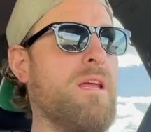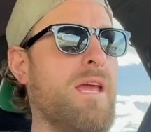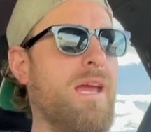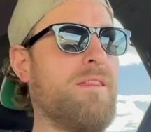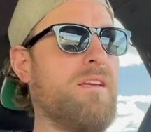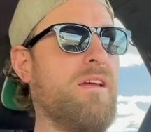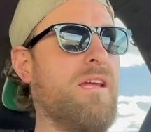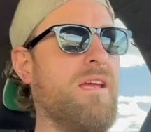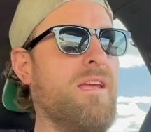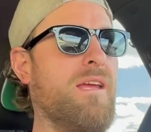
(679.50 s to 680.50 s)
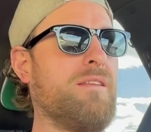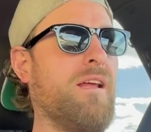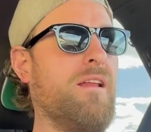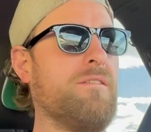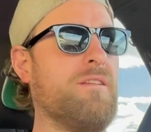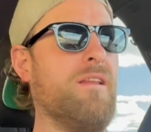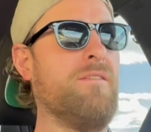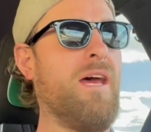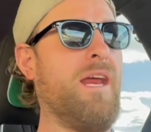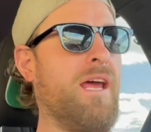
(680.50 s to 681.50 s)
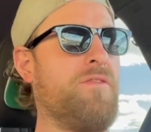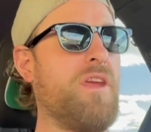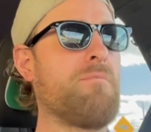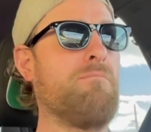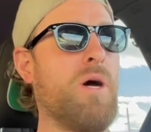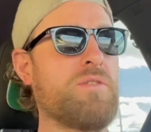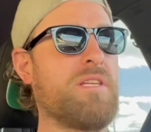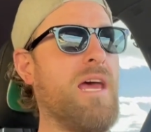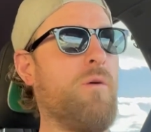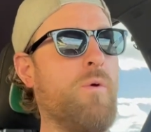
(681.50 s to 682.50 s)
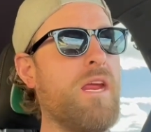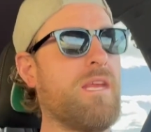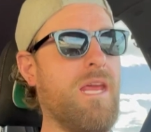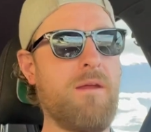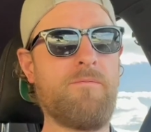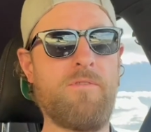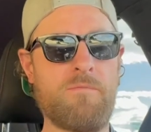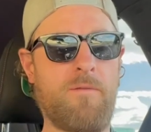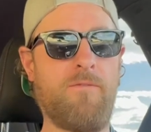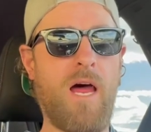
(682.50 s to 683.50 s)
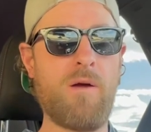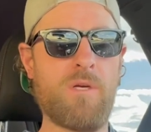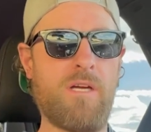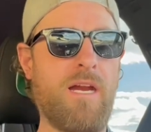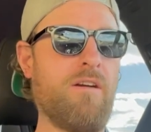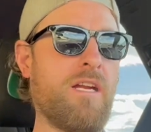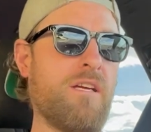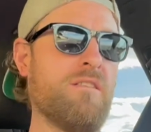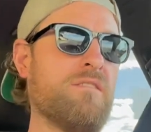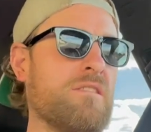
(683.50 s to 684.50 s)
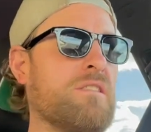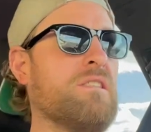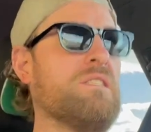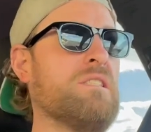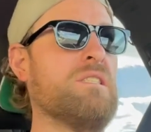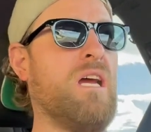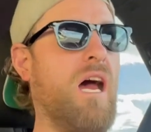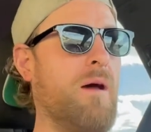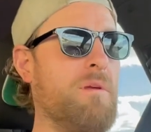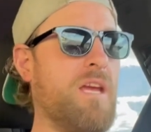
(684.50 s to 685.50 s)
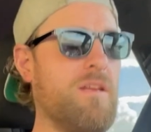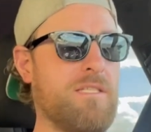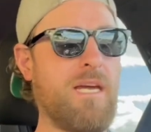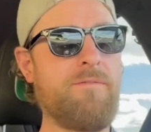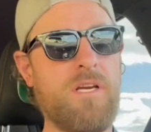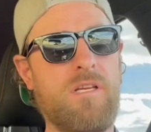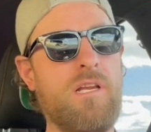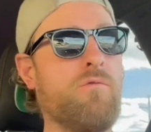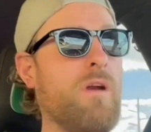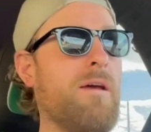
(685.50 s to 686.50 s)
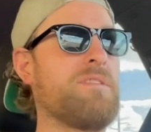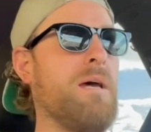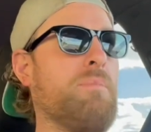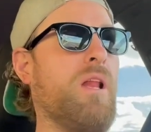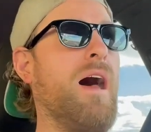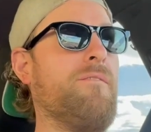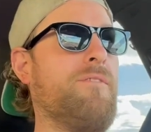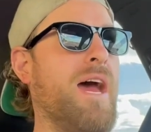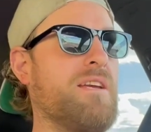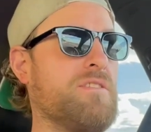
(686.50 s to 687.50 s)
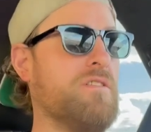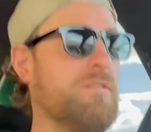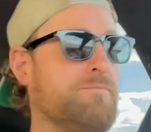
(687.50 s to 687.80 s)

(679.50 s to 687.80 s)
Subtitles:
and I think most of that weight came from the flywheel area. It definitely revs up a lot faster,